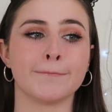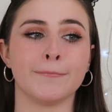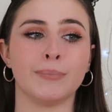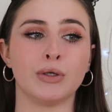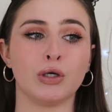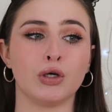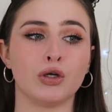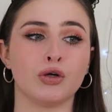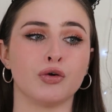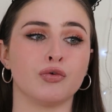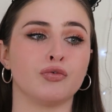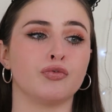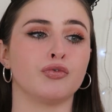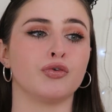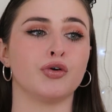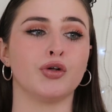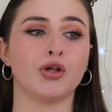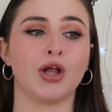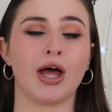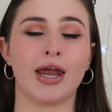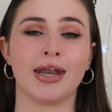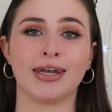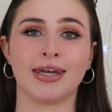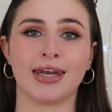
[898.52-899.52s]

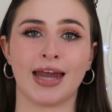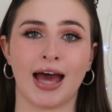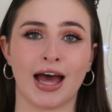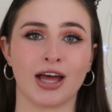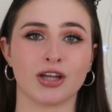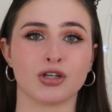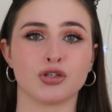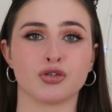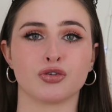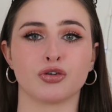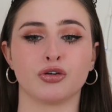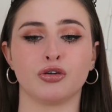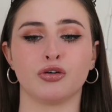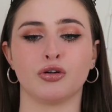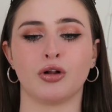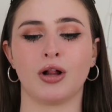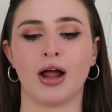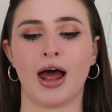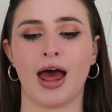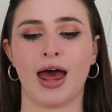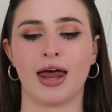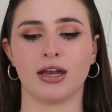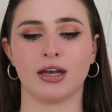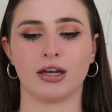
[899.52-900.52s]
beautiful and natural
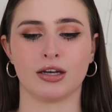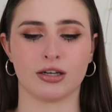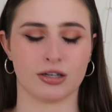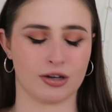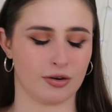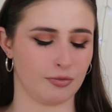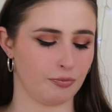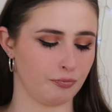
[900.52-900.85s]
and